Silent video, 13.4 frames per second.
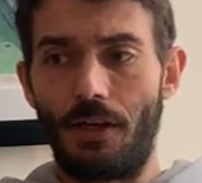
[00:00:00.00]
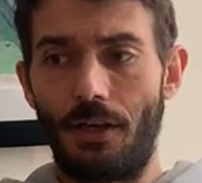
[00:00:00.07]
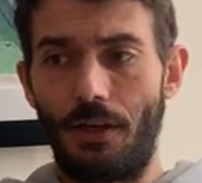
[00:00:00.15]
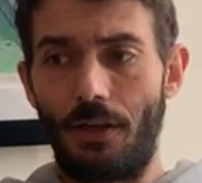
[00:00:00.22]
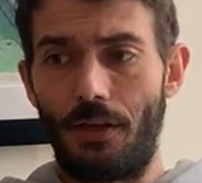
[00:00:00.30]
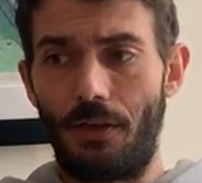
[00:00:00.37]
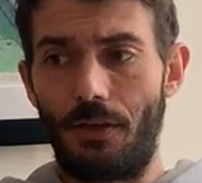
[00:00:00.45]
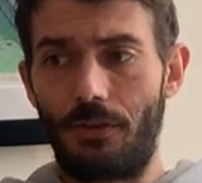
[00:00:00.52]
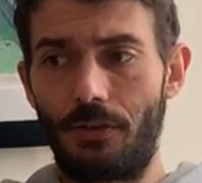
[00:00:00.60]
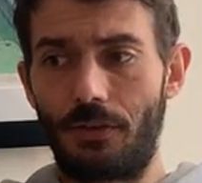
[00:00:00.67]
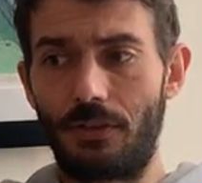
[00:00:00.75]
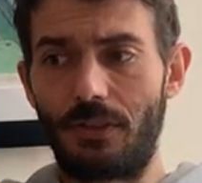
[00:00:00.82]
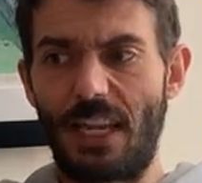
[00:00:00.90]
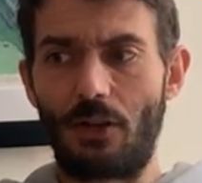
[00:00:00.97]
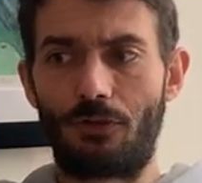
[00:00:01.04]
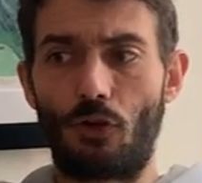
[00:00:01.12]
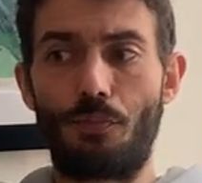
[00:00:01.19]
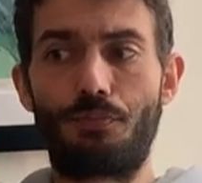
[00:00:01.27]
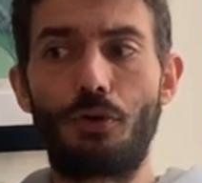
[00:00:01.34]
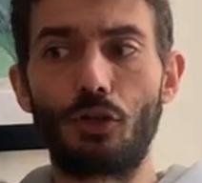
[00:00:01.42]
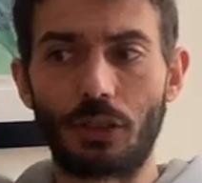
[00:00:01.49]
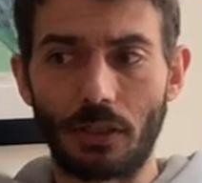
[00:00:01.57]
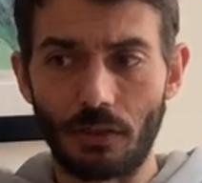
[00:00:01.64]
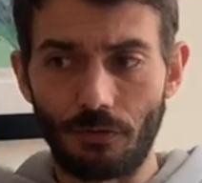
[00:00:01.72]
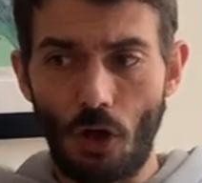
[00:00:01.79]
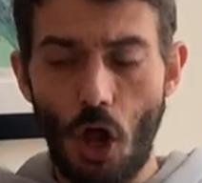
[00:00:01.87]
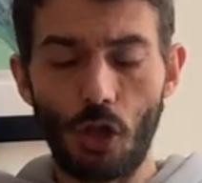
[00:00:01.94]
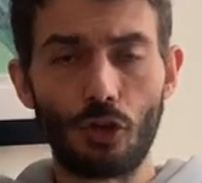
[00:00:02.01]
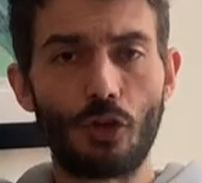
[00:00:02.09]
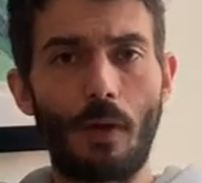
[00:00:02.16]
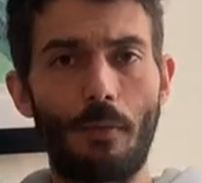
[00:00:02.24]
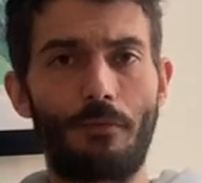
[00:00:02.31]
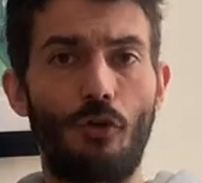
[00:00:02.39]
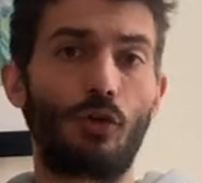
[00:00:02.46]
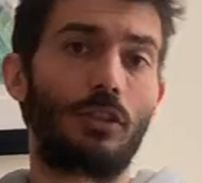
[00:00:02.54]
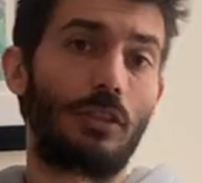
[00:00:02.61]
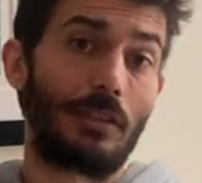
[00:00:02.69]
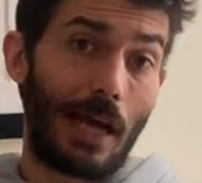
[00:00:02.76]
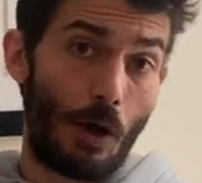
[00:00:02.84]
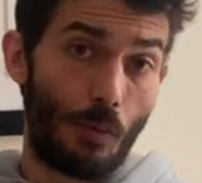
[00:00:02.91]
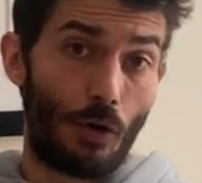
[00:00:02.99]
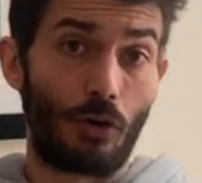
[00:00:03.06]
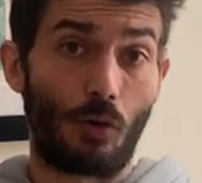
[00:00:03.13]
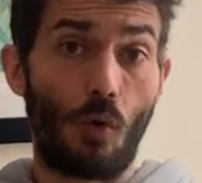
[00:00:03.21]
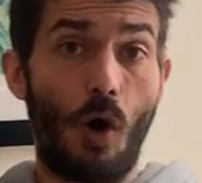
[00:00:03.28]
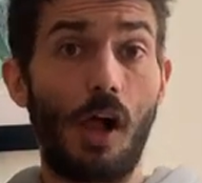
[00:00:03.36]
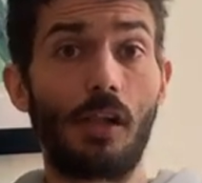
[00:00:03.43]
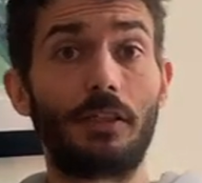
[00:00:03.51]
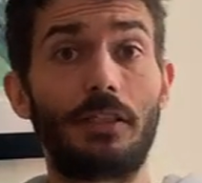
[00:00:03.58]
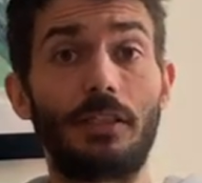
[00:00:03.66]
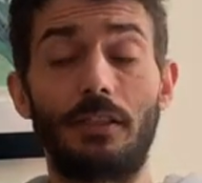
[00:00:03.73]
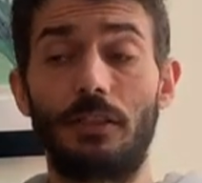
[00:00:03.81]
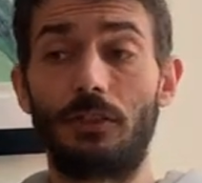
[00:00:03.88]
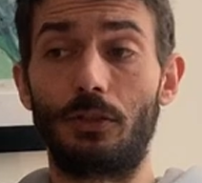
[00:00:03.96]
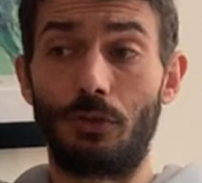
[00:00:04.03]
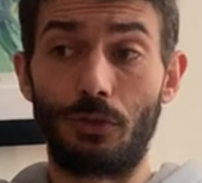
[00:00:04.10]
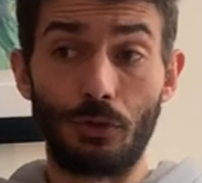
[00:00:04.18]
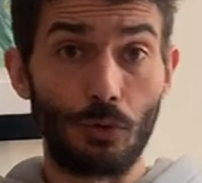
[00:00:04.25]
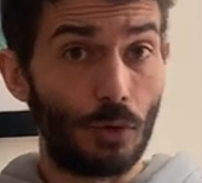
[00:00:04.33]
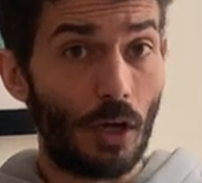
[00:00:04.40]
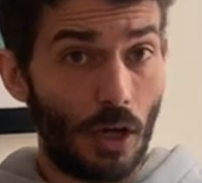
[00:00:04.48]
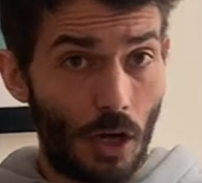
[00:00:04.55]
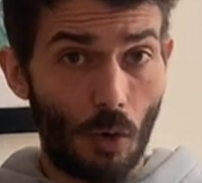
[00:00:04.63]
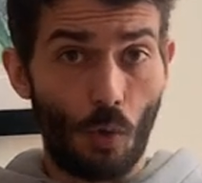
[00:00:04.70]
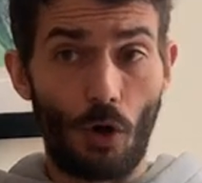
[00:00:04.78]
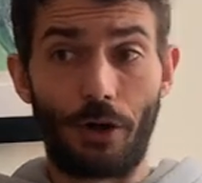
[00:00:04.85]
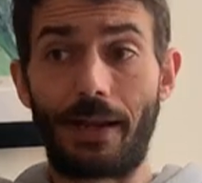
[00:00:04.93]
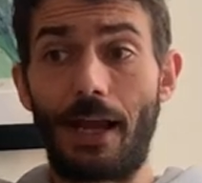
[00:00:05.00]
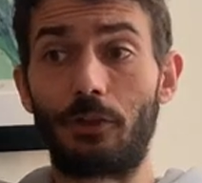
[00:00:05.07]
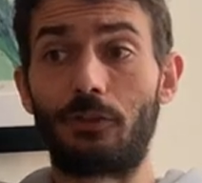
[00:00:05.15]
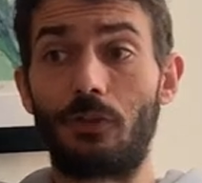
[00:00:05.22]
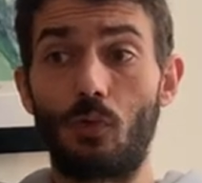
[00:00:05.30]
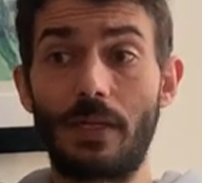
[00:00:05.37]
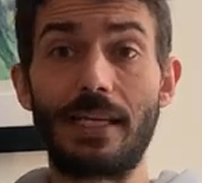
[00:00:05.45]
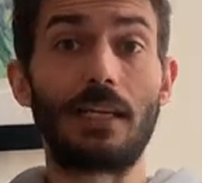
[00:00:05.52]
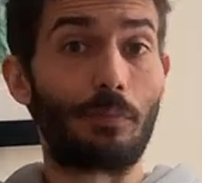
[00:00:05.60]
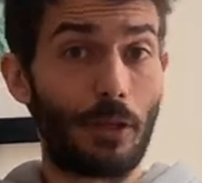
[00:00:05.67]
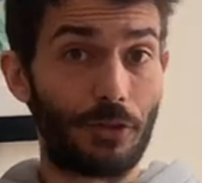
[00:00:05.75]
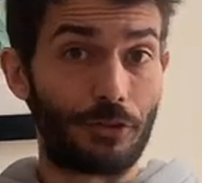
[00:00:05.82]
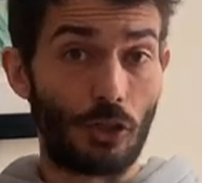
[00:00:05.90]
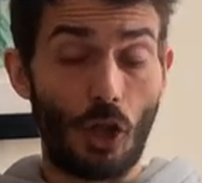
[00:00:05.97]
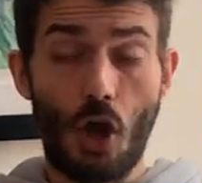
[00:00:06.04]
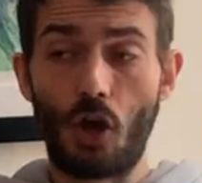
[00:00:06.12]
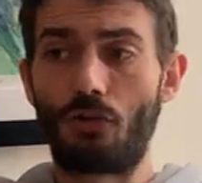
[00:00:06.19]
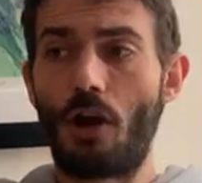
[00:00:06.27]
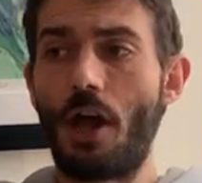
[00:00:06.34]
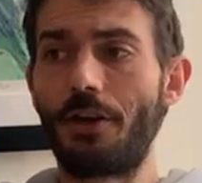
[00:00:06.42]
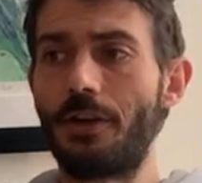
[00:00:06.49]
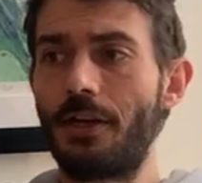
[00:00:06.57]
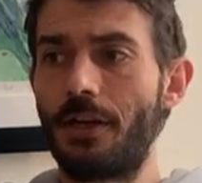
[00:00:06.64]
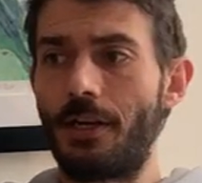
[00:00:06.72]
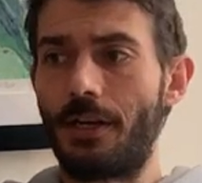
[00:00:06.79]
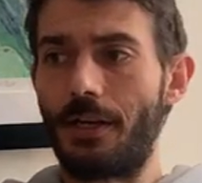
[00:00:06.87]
Uh, so instead of sort of pushing the volume, I'm focusing now more on quality. Going to do two workouts a week plus a long run.